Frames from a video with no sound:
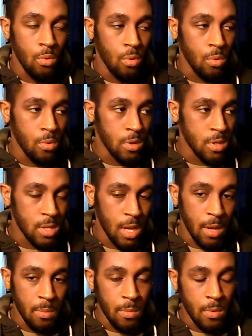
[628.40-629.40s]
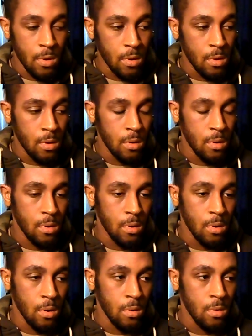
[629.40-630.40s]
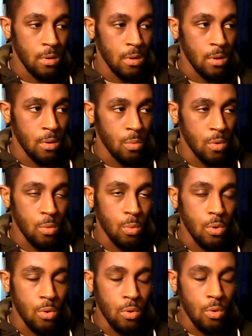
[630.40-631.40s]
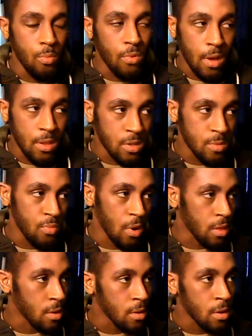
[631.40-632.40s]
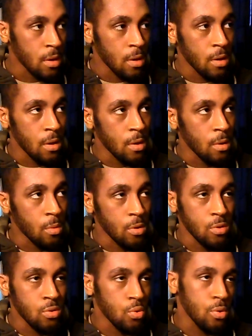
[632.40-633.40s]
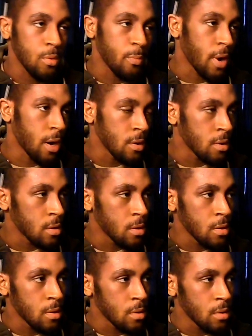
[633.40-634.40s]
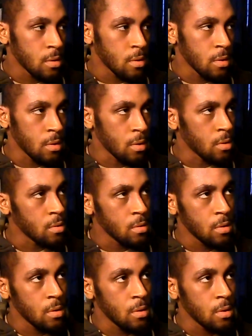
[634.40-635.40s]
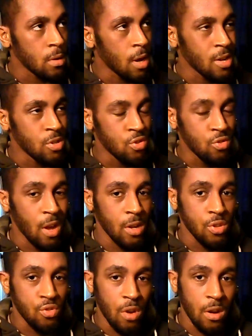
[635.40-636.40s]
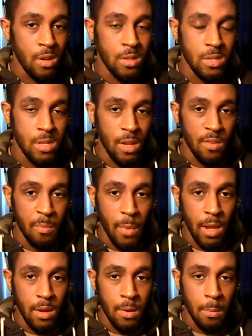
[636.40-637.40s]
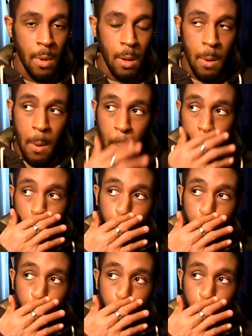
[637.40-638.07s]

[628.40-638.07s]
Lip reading: We're all the same. You know? We're all brothers, brother. What are you talking about? You know? A drunken state of mind, man.